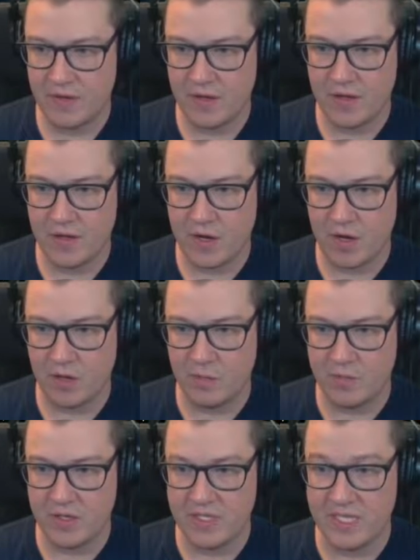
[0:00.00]
and the coral
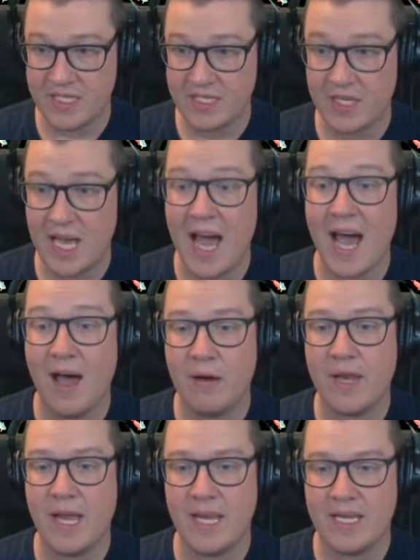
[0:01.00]
beauty is
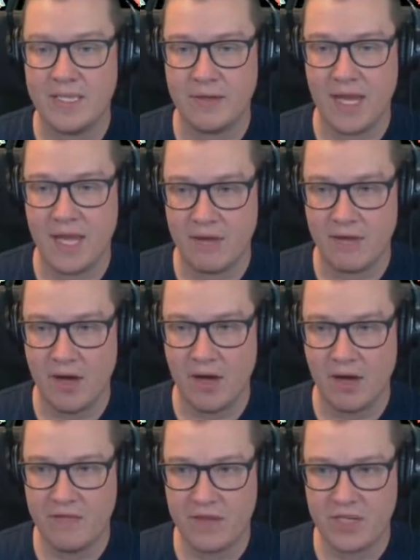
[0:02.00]
okay, so yeah, there
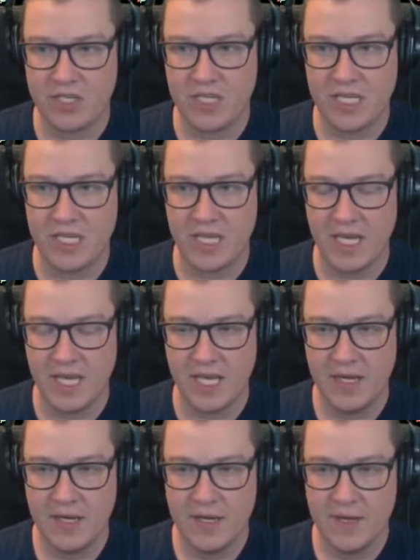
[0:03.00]
are fish in there
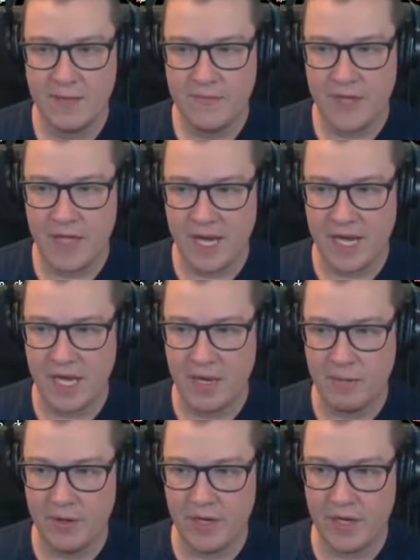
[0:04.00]
that ain't gonna
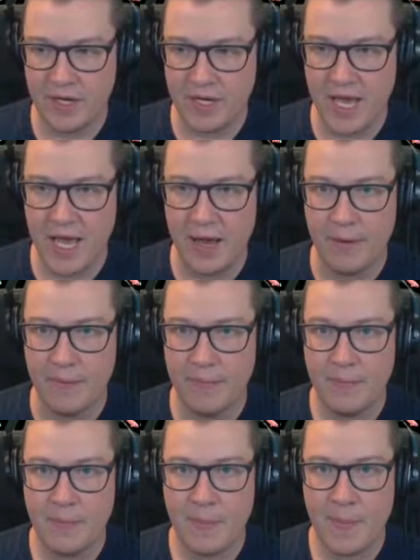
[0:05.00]
work. Now,
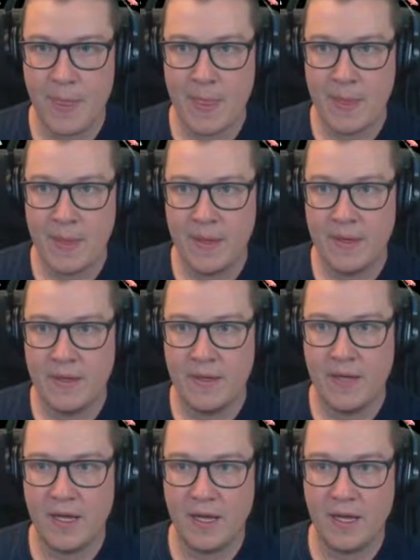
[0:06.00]

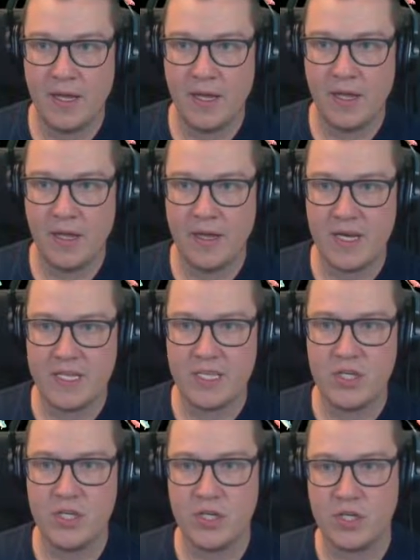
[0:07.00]
is it
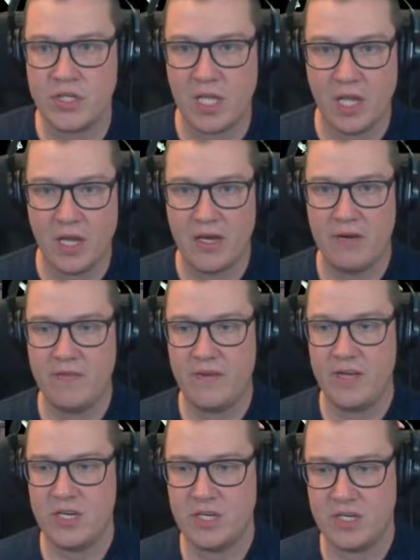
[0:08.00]
just the
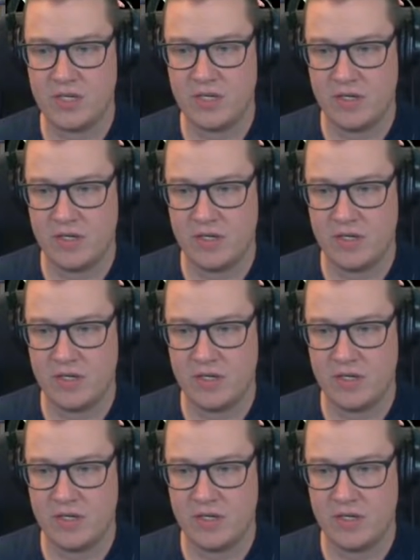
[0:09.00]
lionfish?